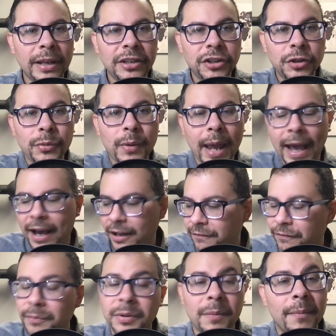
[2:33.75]
you had
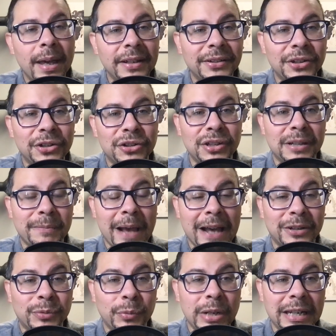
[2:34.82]
from the message this
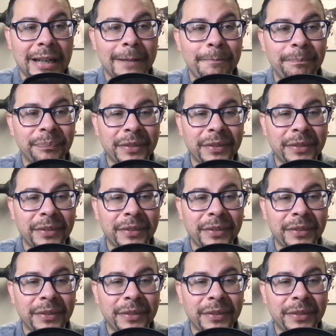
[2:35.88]
past weekend?